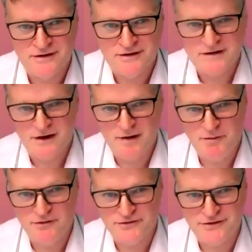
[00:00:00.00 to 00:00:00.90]
Climate
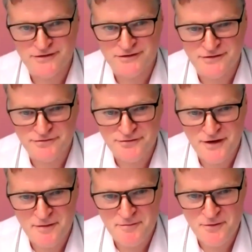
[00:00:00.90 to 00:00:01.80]
Bonds Initiative
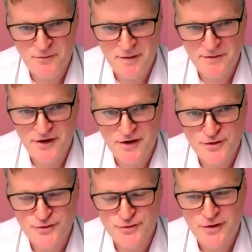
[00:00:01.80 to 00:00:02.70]
webinar,
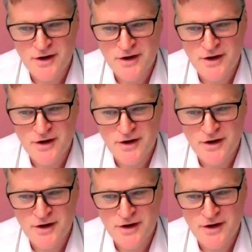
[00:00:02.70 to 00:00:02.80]
who